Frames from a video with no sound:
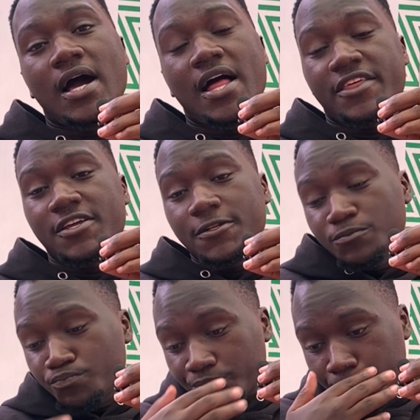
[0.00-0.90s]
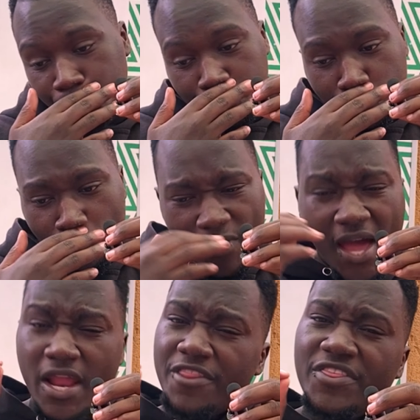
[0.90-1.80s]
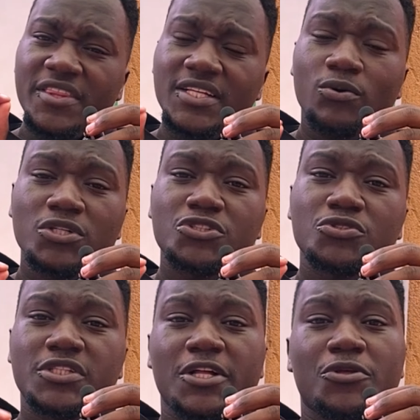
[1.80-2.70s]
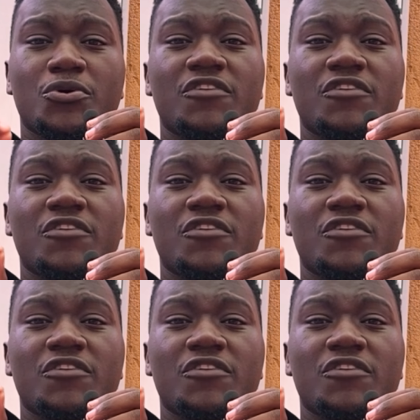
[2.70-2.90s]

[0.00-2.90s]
And then another thing that I want you to tell you,